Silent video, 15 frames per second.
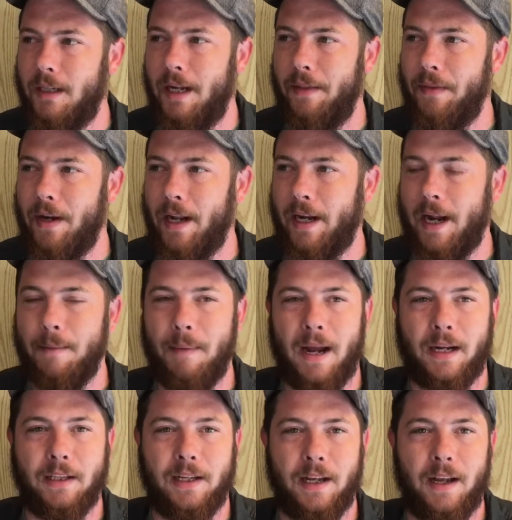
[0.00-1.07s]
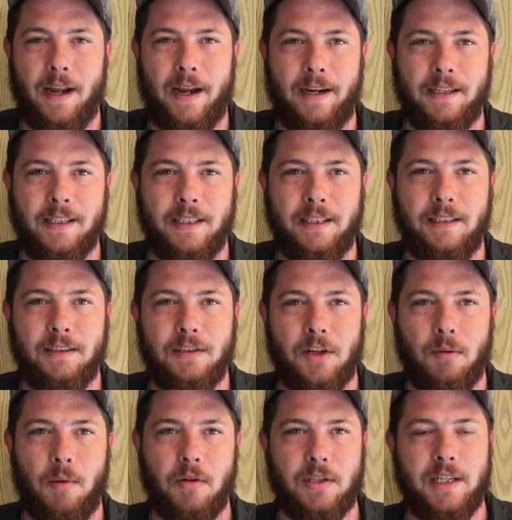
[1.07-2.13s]
and then I came back in the 18
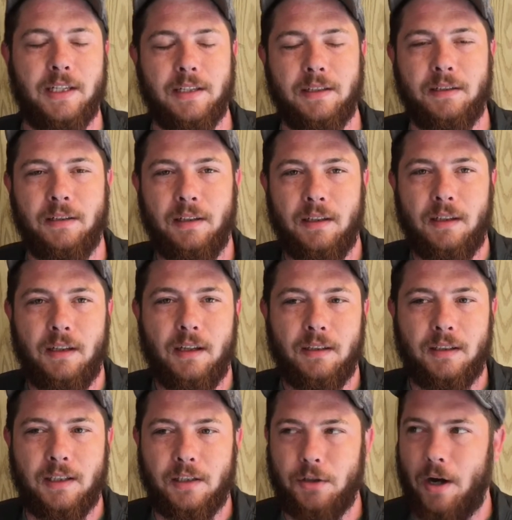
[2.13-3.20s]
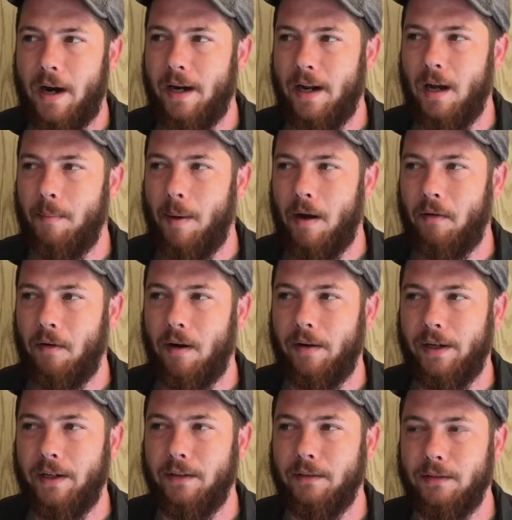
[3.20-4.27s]
Sobo season to try and help out
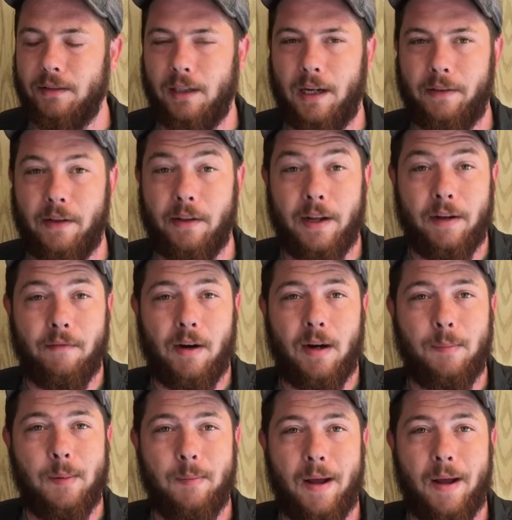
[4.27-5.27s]
around here. And then they invited me